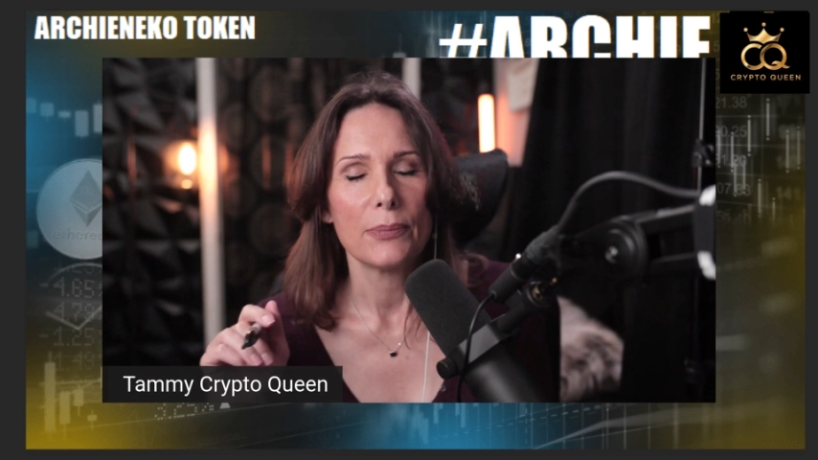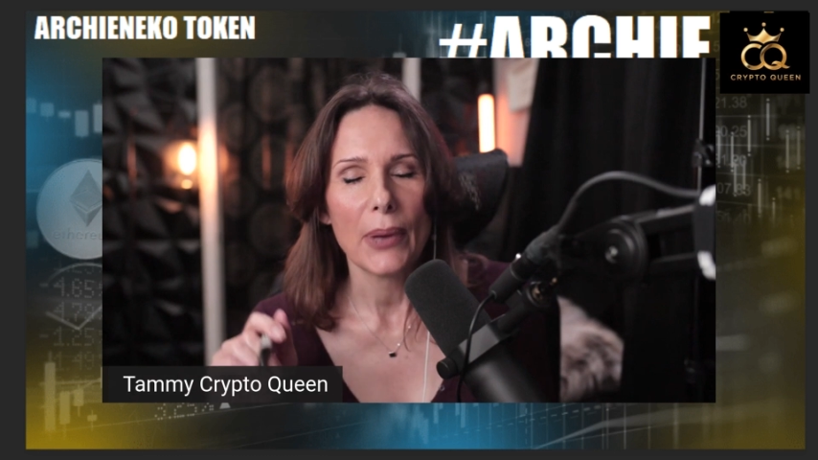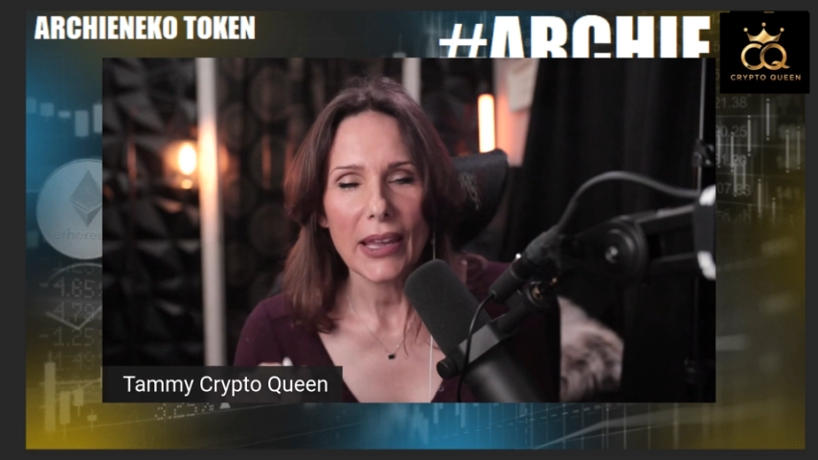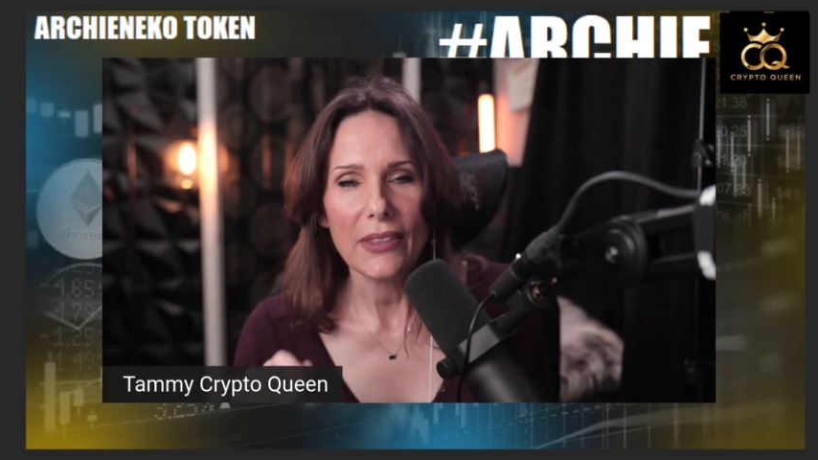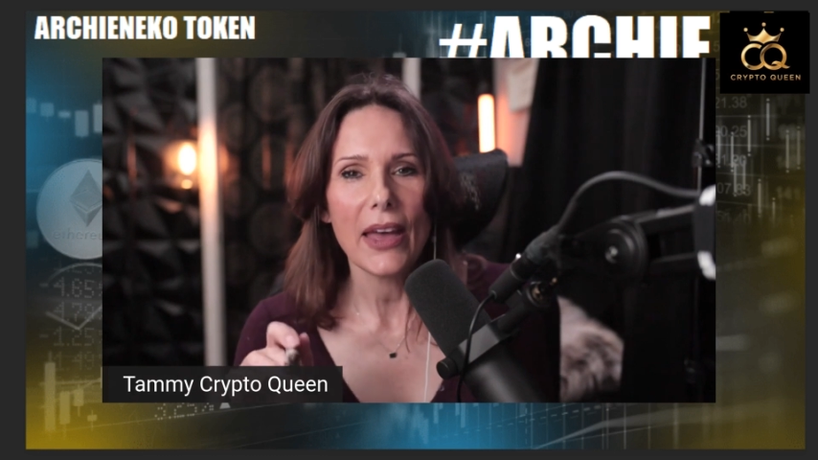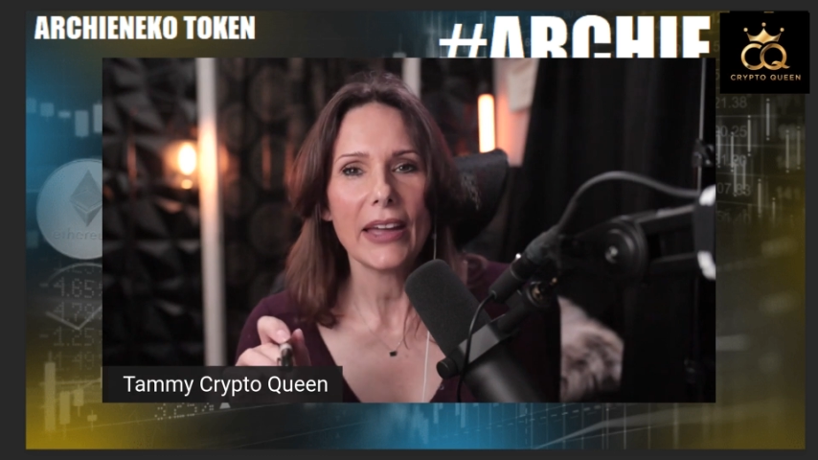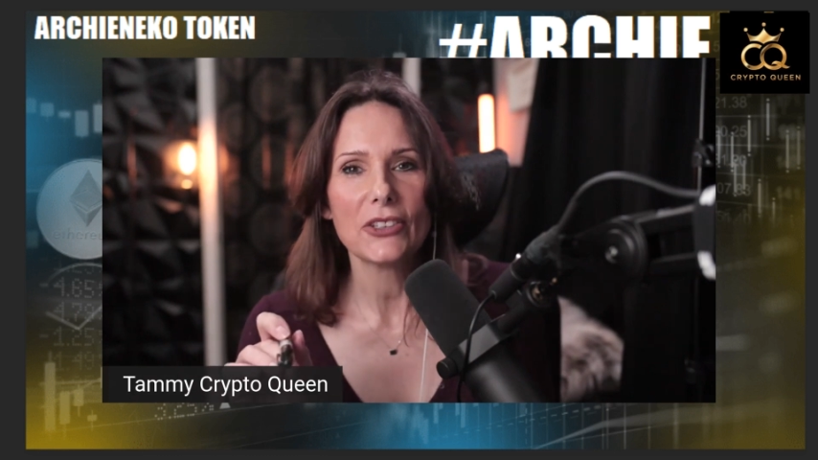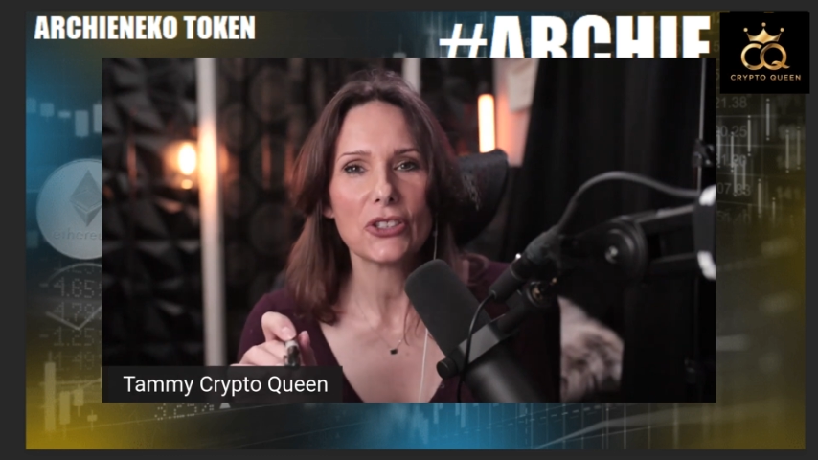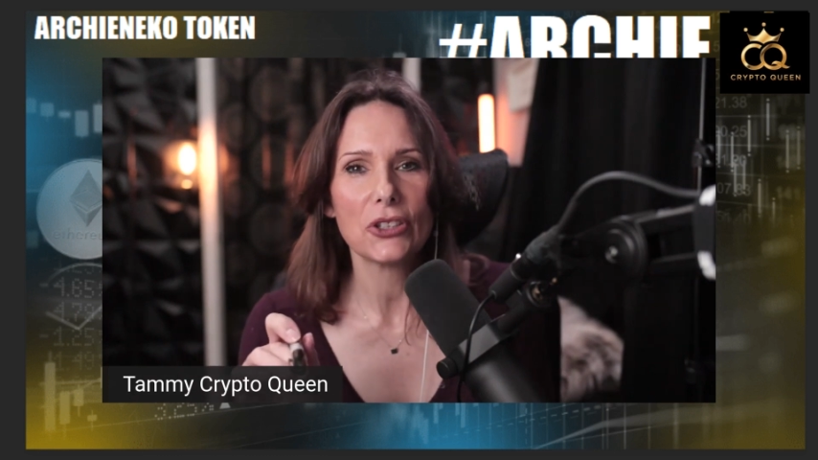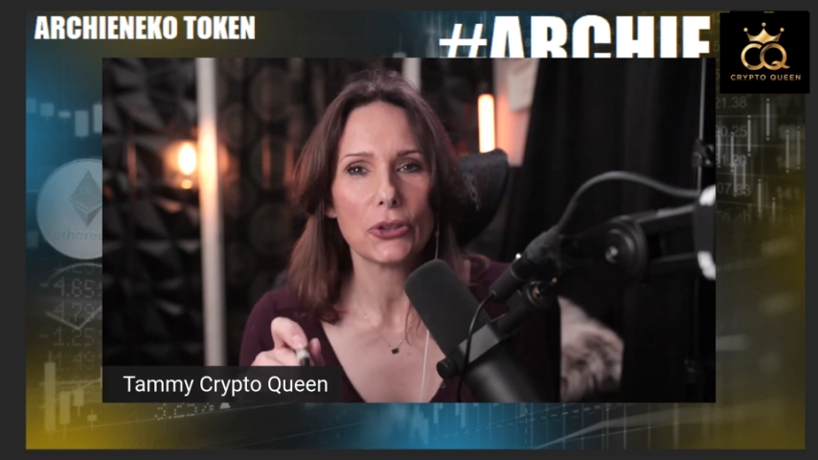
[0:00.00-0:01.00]
Pay that
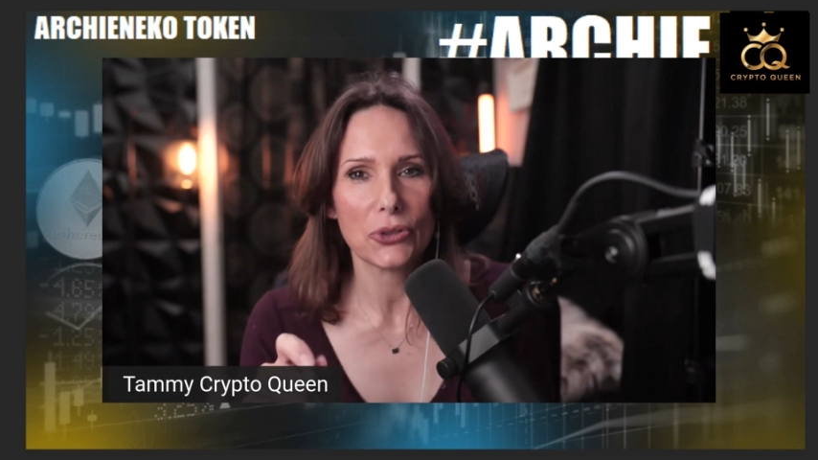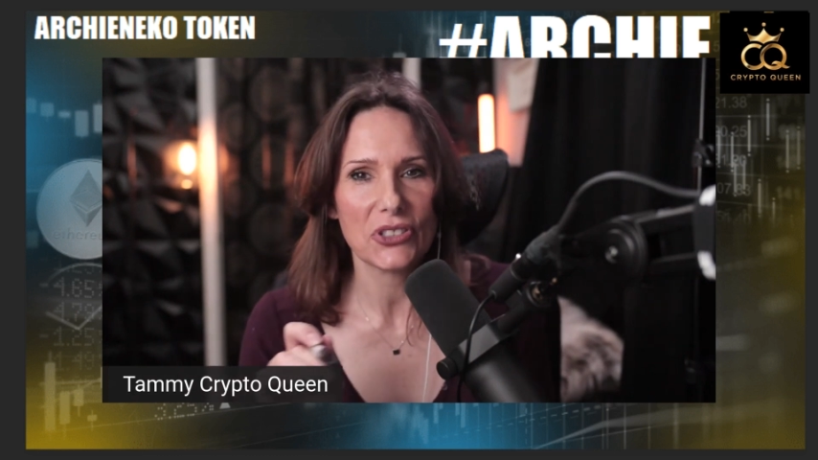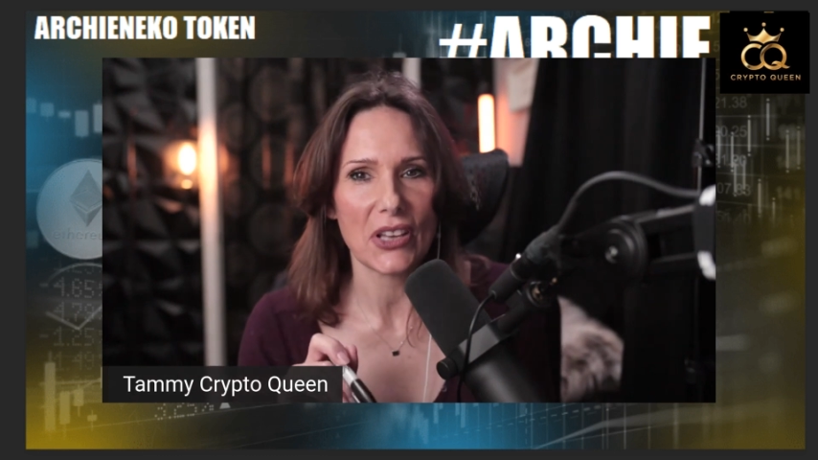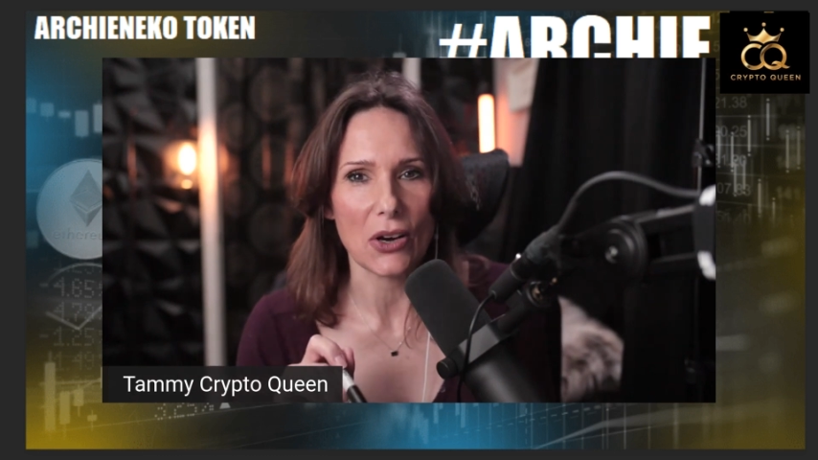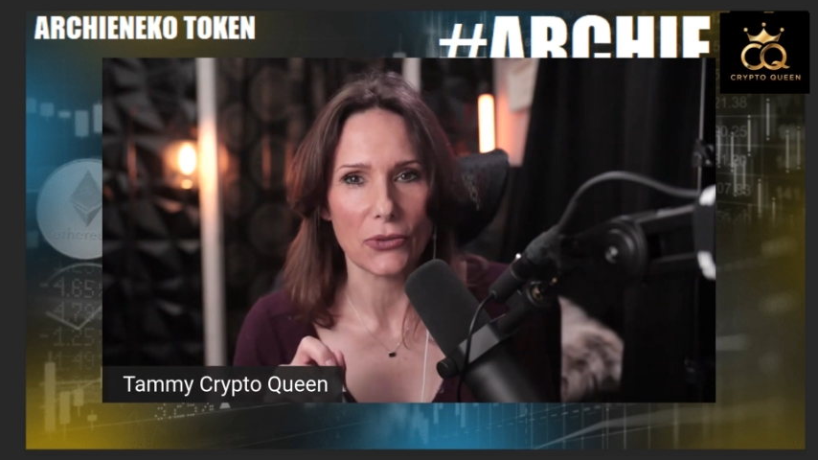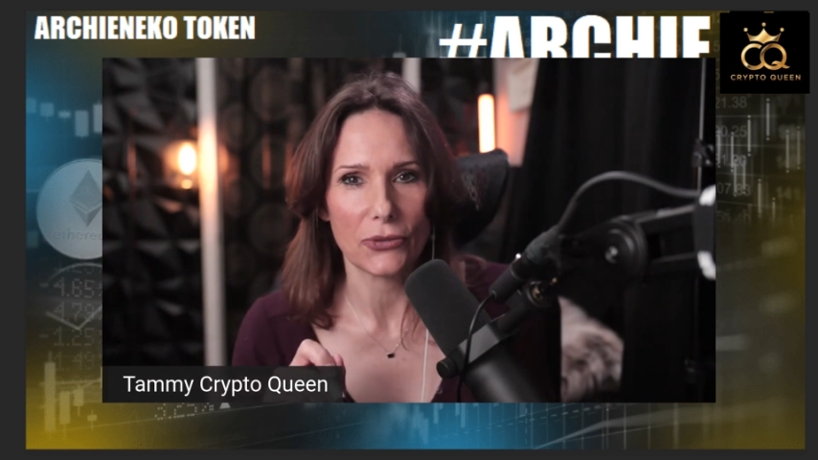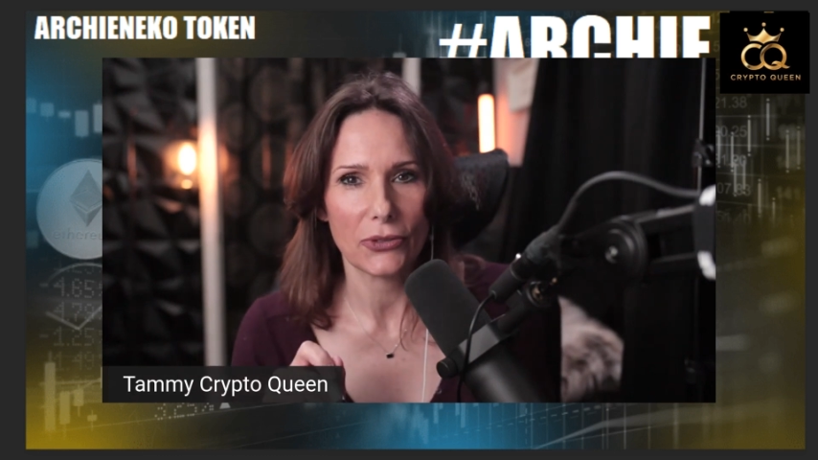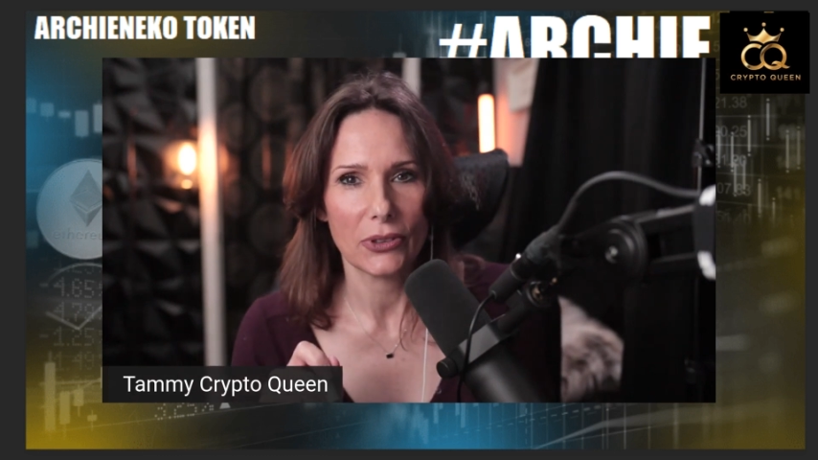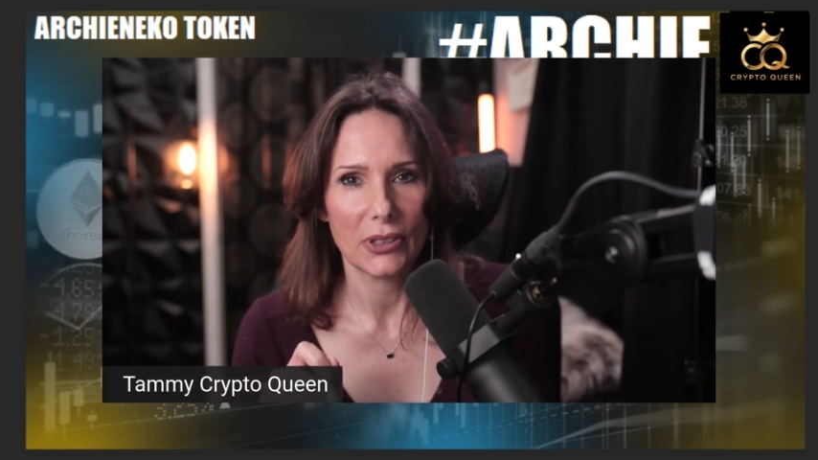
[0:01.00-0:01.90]
to yourself.